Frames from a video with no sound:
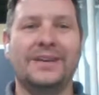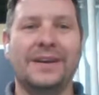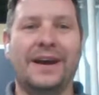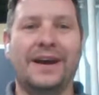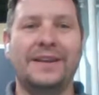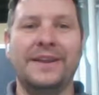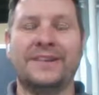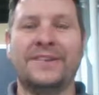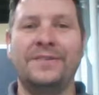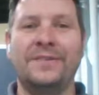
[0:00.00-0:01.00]
And
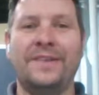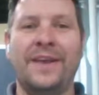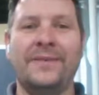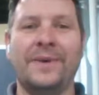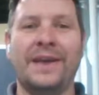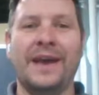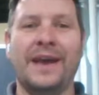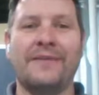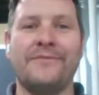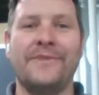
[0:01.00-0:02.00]
next Tuesday,
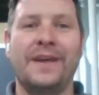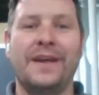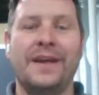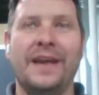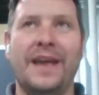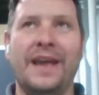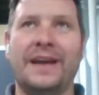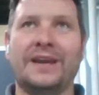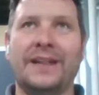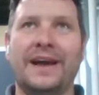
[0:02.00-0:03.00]
we have
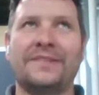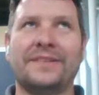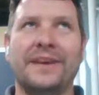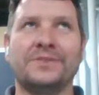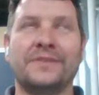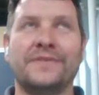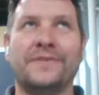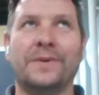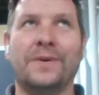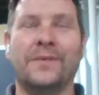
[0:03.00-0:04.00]
a class
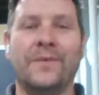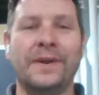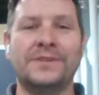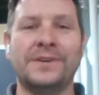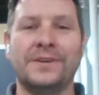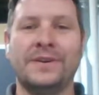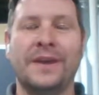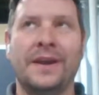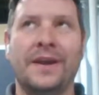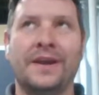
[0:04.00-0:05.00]
scheduled for
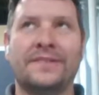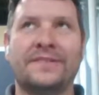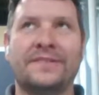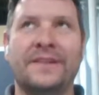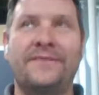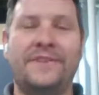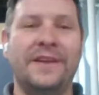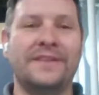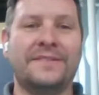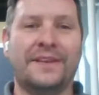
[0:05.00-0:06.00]
winter
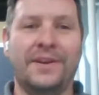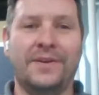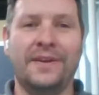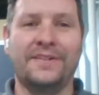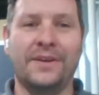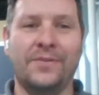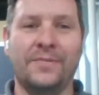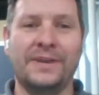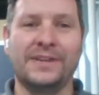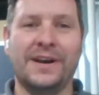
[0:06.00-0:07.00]
safety and
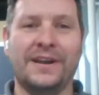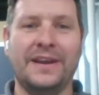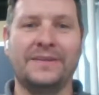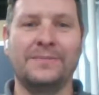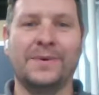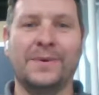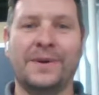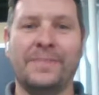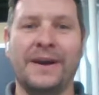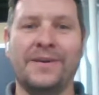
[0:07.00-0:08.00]
security. So we'll be
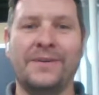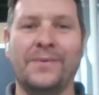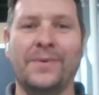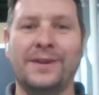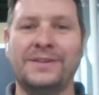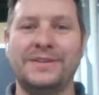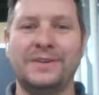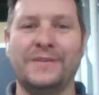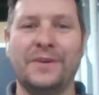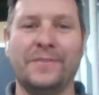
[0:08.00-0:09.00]
talking more about
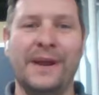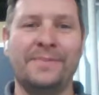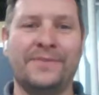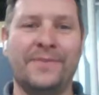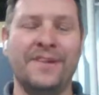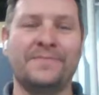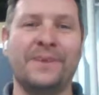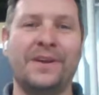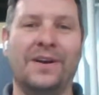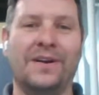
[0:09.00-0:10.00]
what to do if your
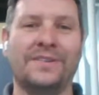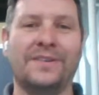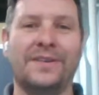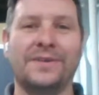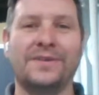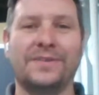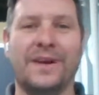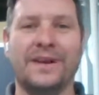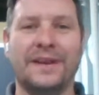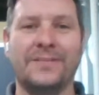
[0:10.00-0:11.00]
pipes freeze, but
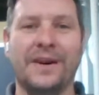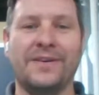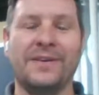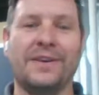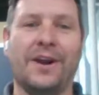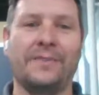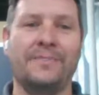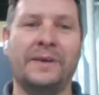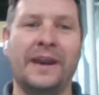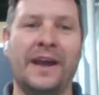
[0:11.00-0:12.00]
also talking
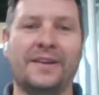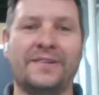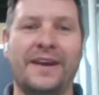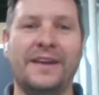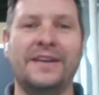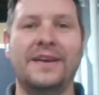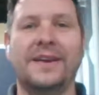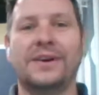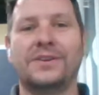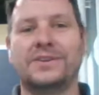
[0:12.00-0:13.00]
about carbon
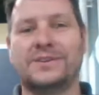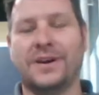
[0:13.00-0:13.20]
monoxide,